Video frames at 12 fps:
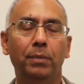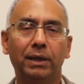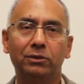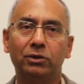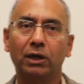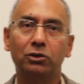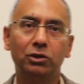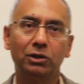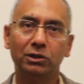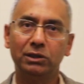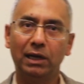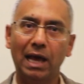big
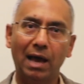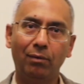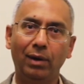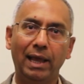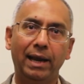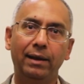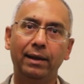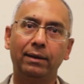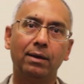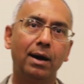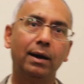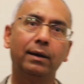structures that have lead
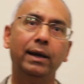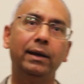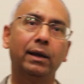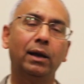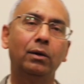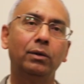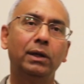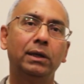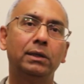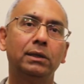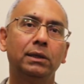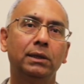and concrete around
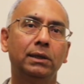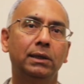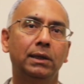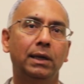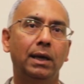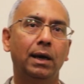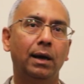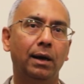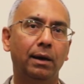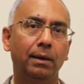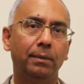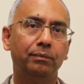it,
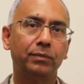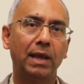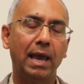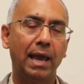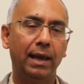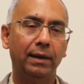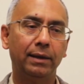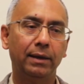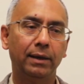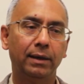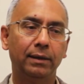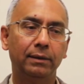and